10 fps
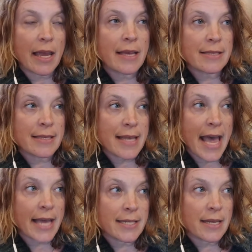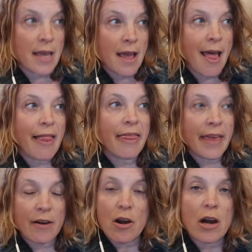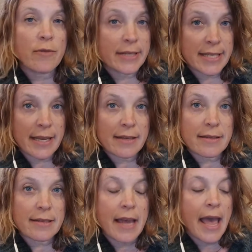is that there are receipts.